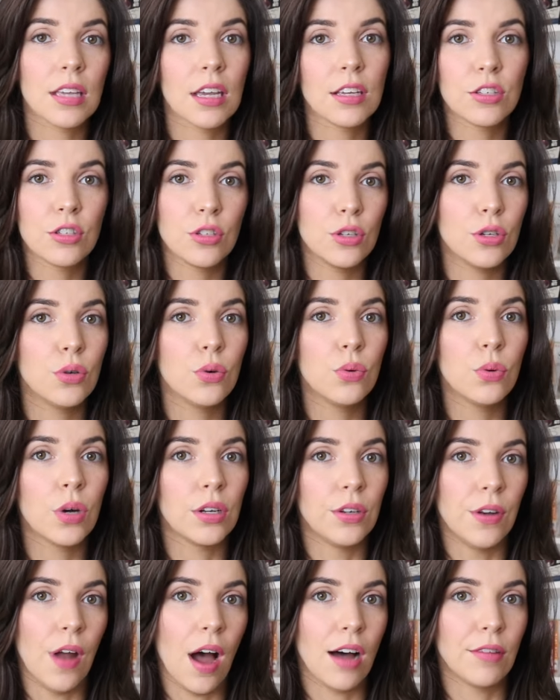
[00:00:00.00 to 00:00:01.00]
his new
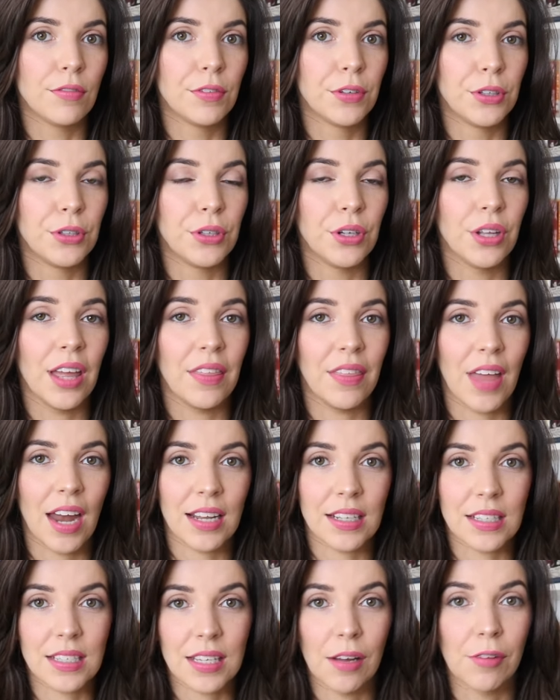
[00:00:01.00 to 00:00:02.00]
novel and that
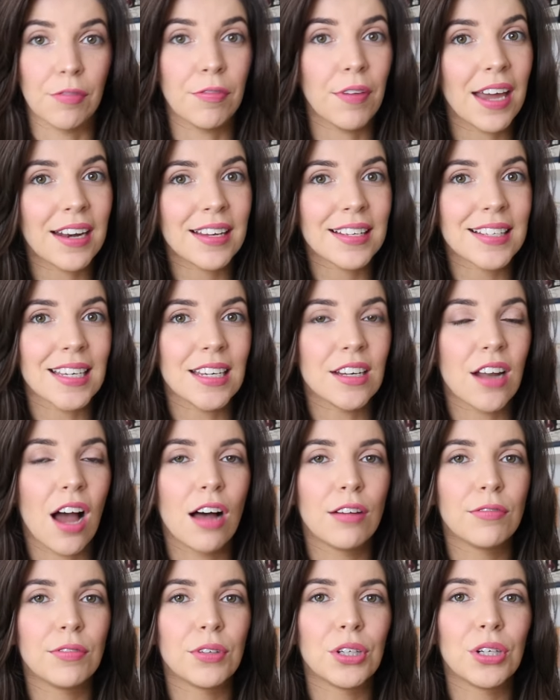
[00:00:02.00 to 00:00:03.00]
it's a fantasy
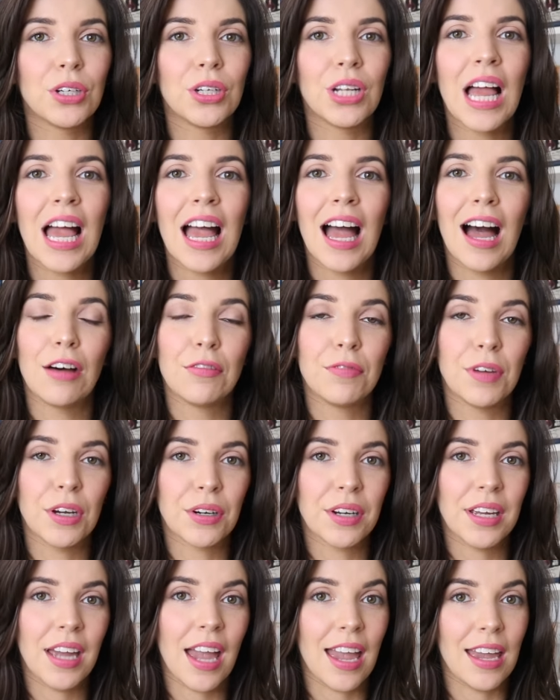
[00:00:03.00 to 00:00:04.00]
novel, a
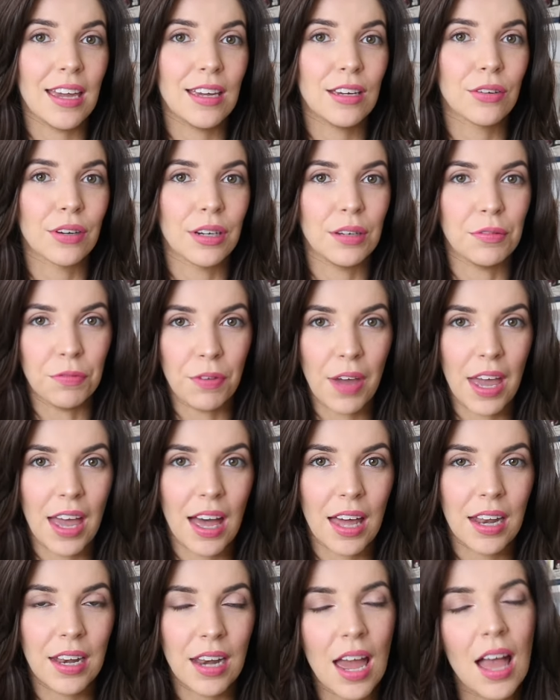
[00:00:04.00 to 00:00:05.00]
very angry
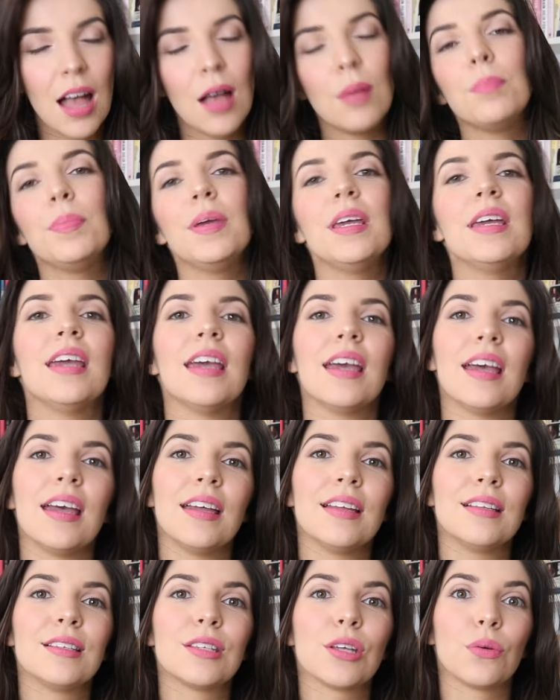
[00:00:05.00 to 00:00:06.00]
fan
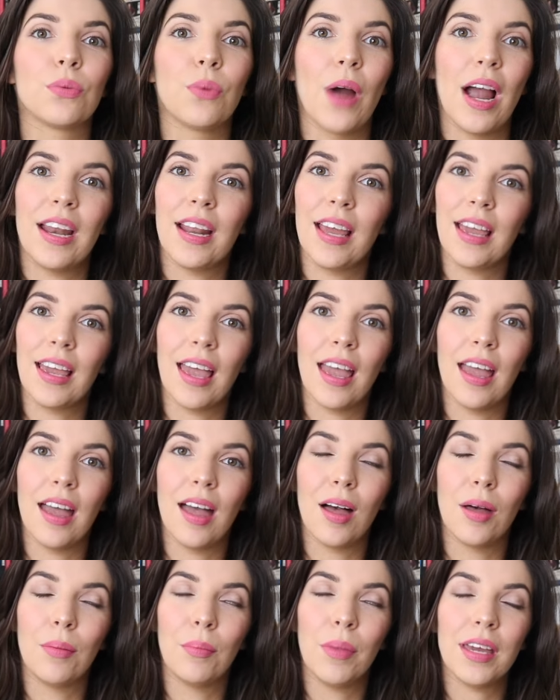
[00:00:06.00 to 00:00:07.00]
begins writing
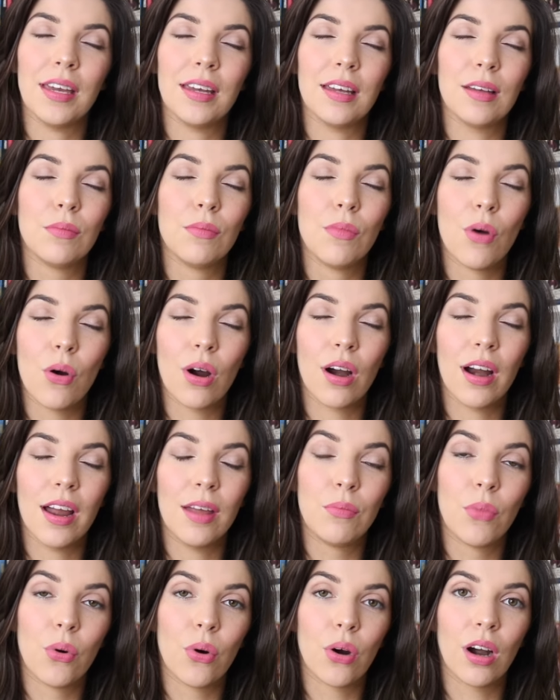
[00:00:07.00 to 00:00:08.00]
him more
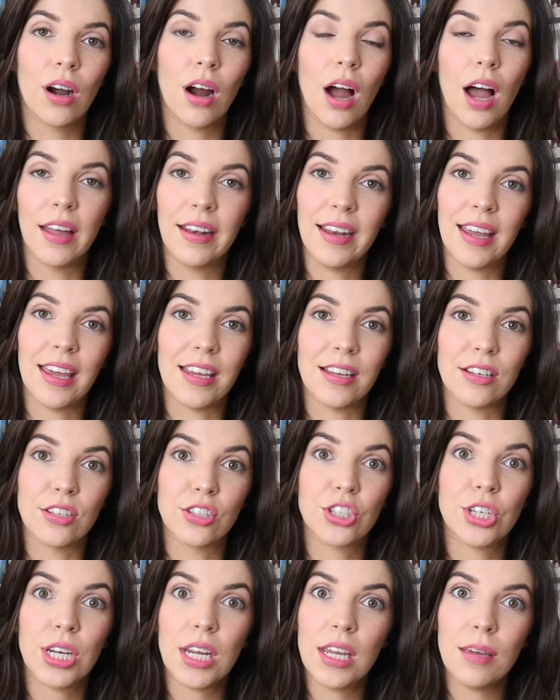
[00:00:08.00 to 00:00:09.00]
and more
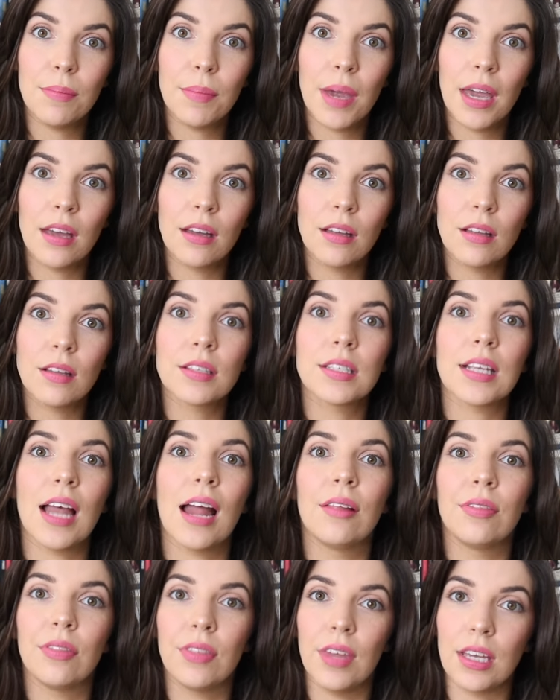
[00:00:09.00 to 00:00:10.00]
unhinged emails,
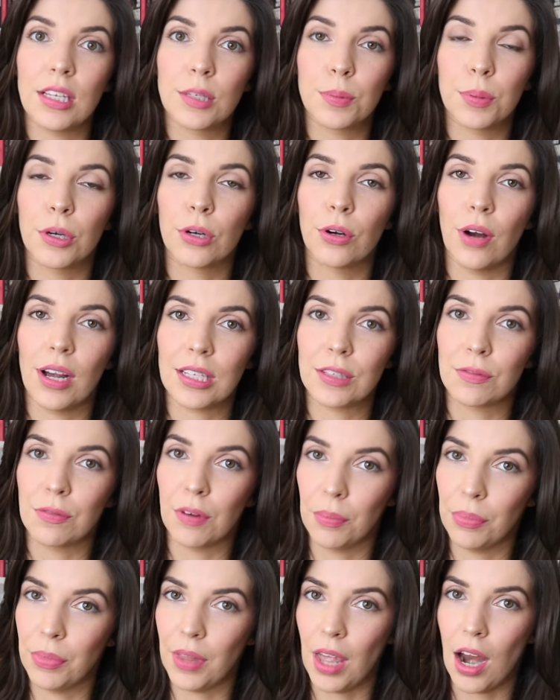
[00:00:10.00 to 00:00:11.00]
and things progress
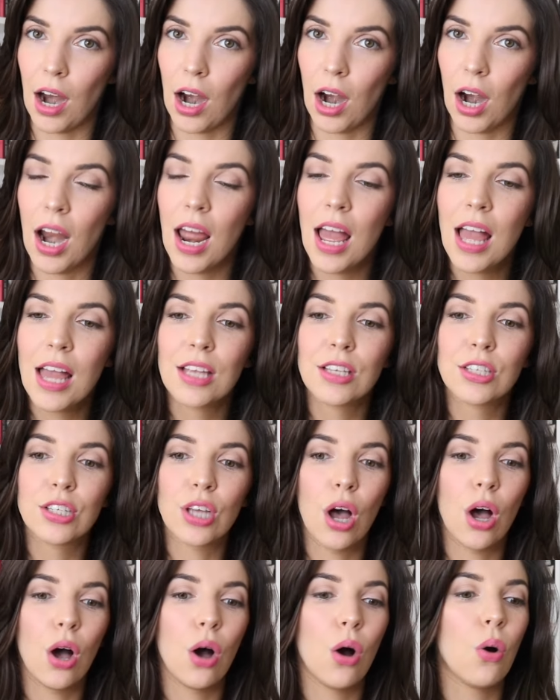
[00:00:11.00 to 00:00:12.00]
from there.
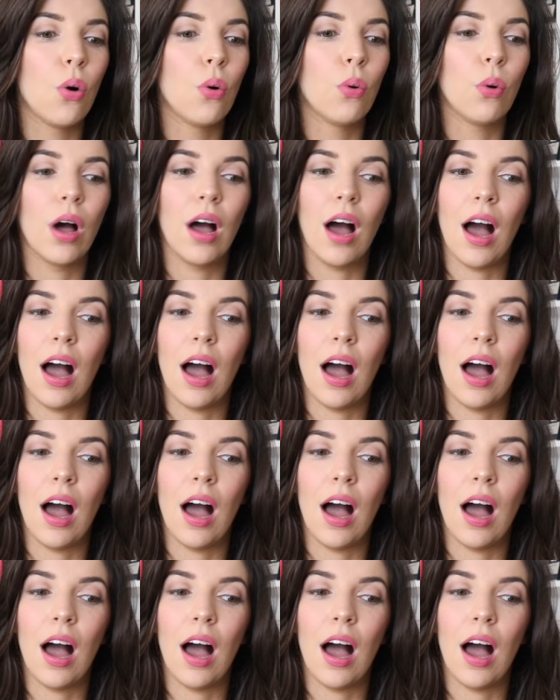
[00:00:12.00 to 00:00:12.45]
So